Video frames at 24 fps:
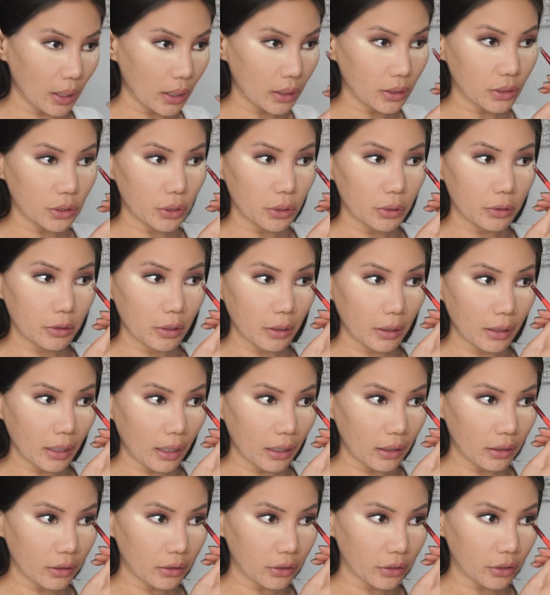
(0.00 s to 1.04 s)
and using
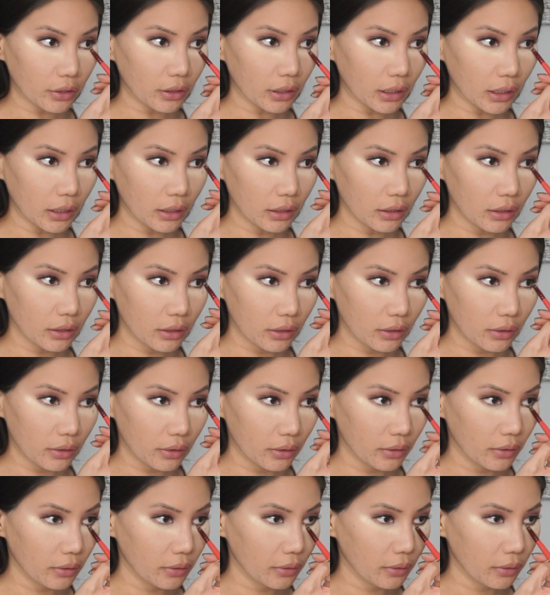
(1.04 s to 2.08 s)
that underneath
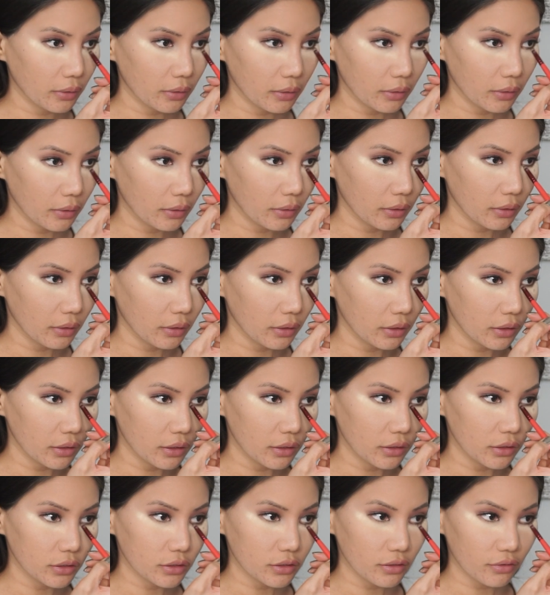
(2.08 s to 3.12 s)

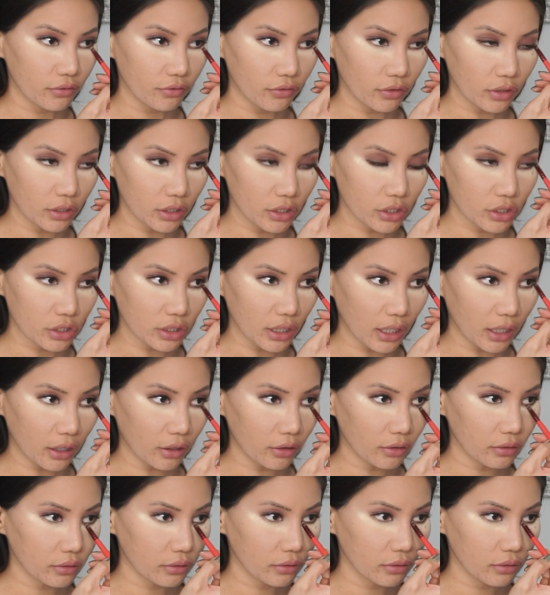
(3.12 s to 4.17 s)
to finish
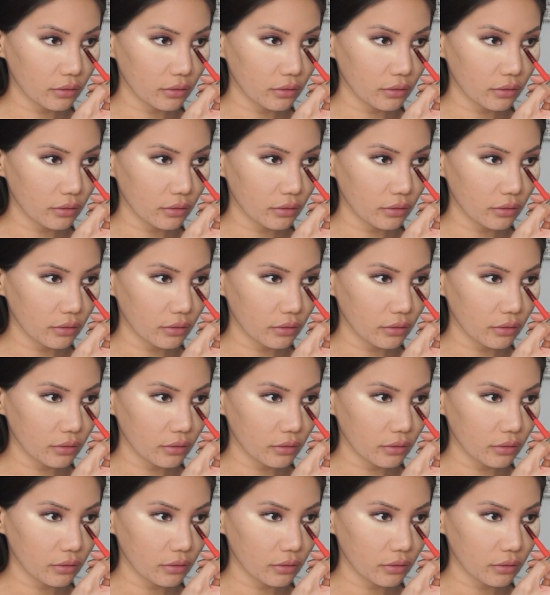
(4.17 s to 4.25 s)
out